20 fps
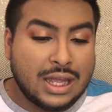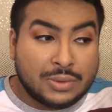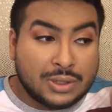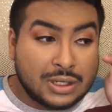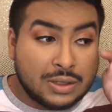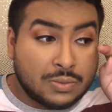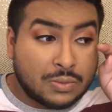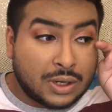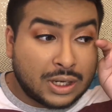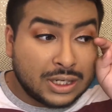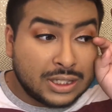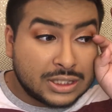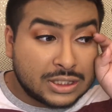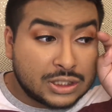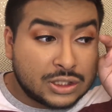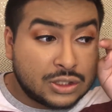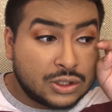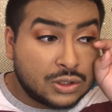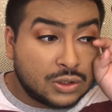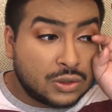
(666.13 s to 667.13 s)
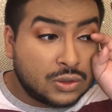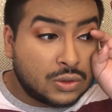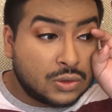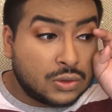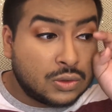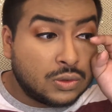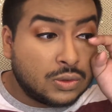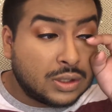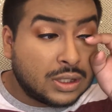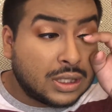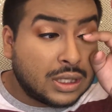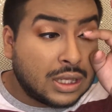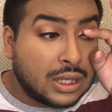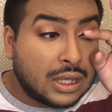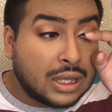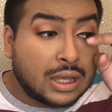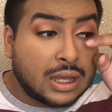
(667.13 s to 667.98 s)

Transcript: I don't really want it to